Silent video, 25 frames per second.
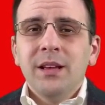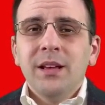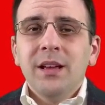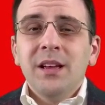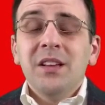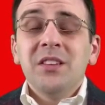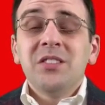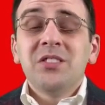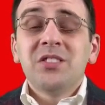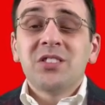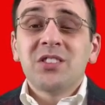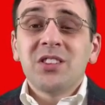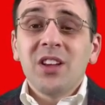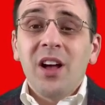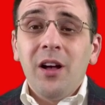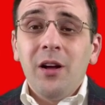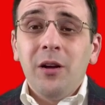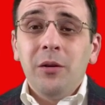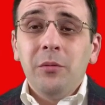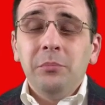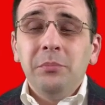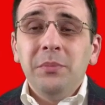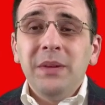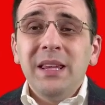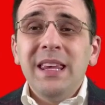
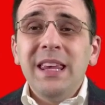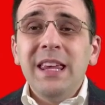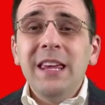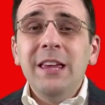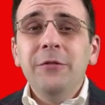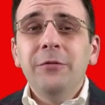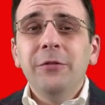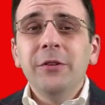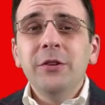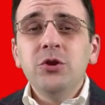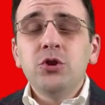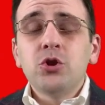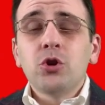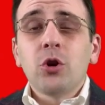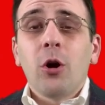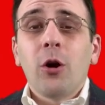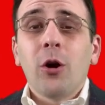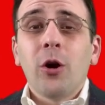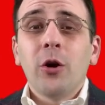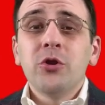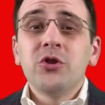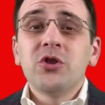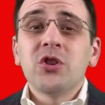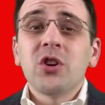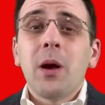Some even
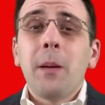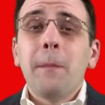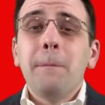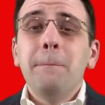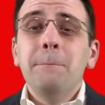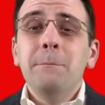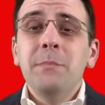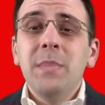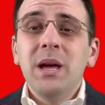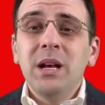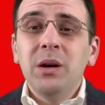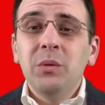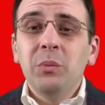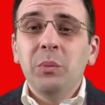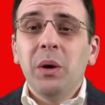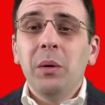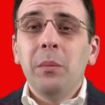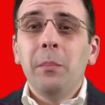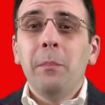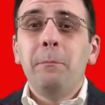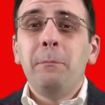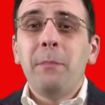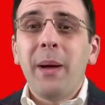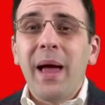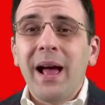charge
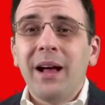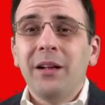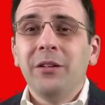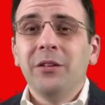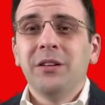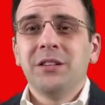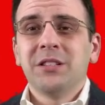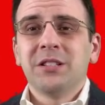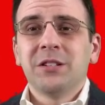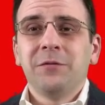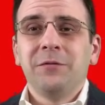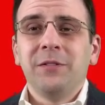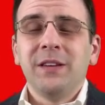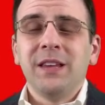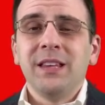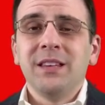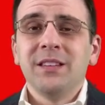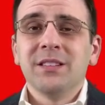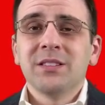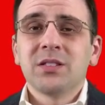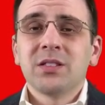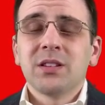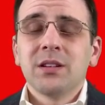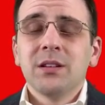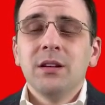minimum balance
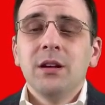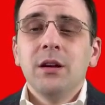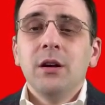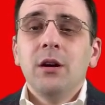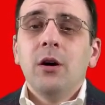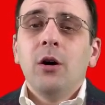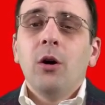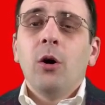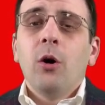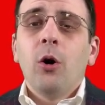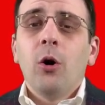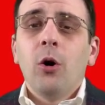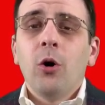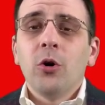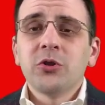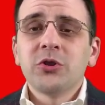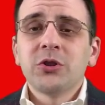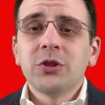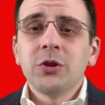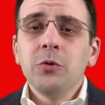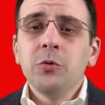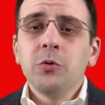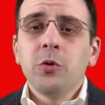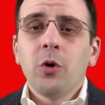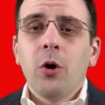fees,
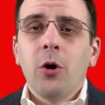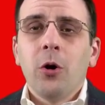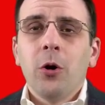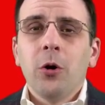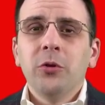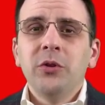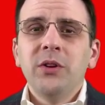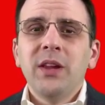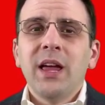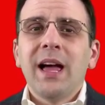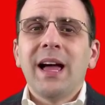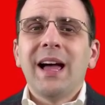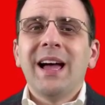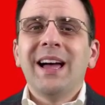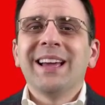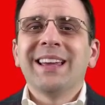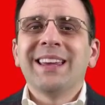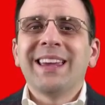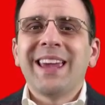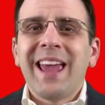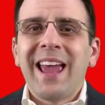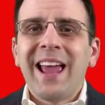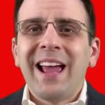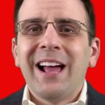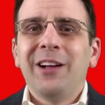also called
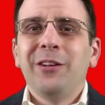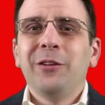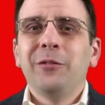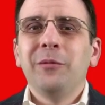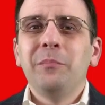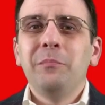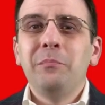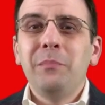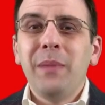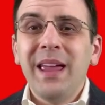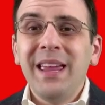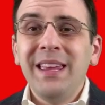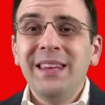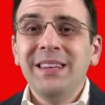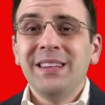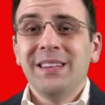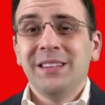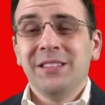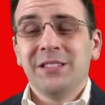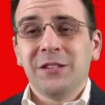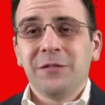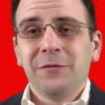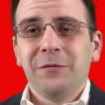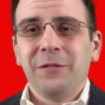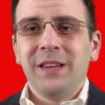account
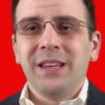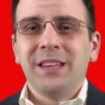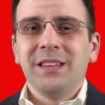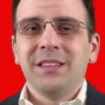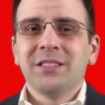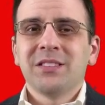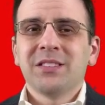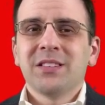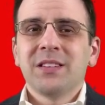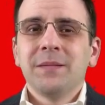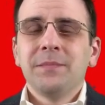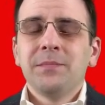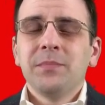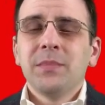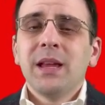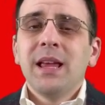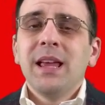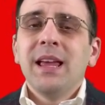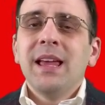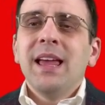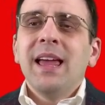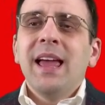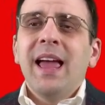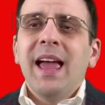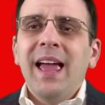maintenance fees,
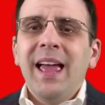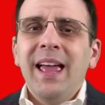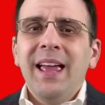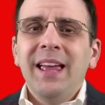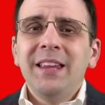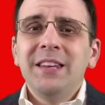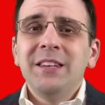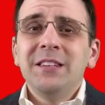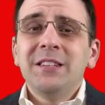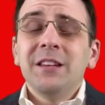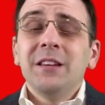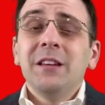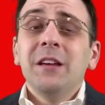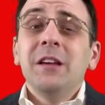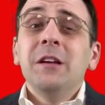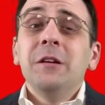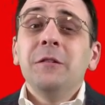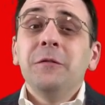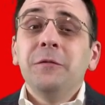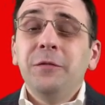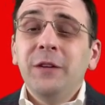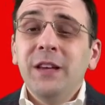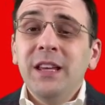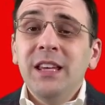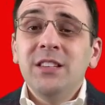and
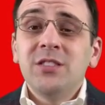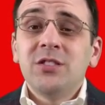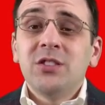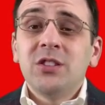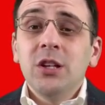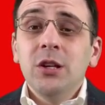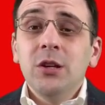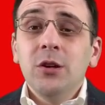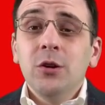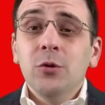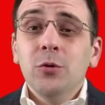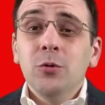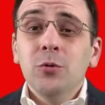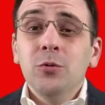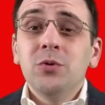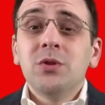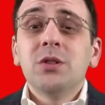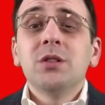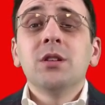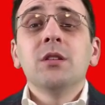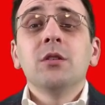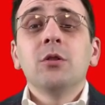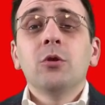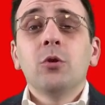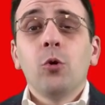fees to use
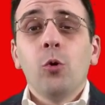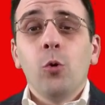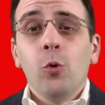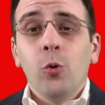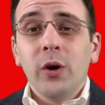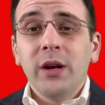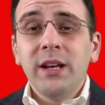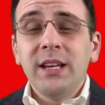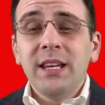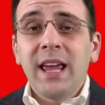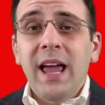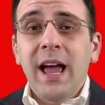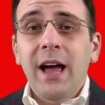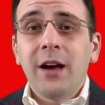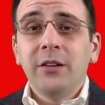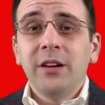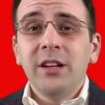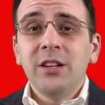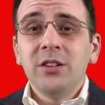coin counting